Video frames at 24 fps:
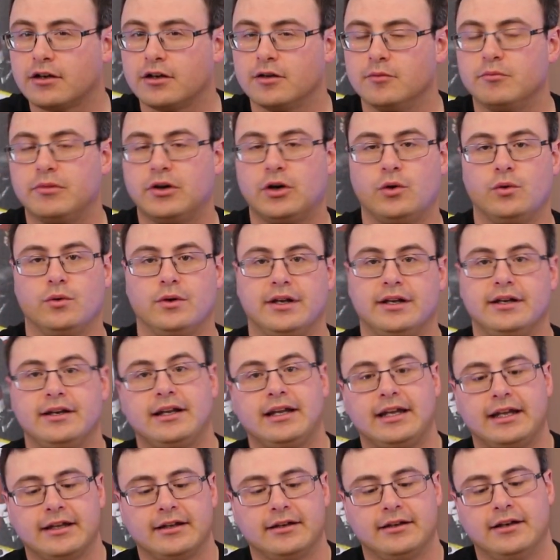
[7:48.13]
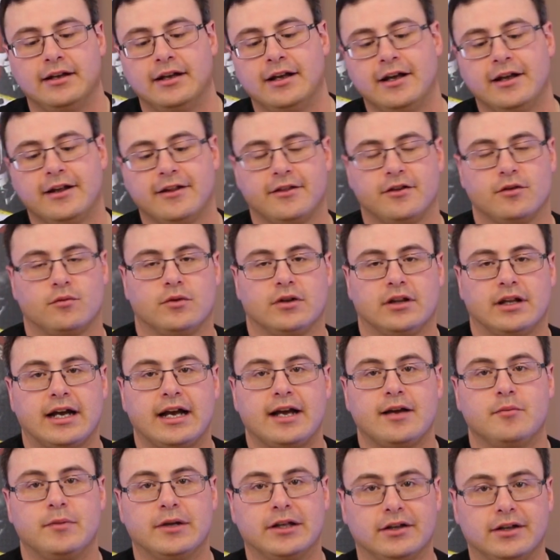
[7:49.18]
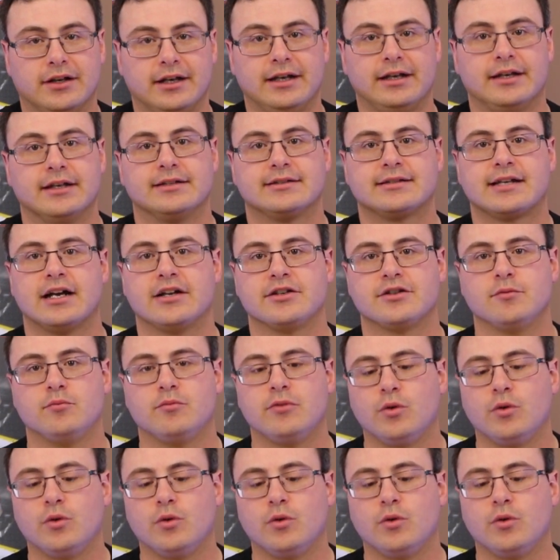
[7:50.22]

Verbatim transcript: component in the reliability discussion.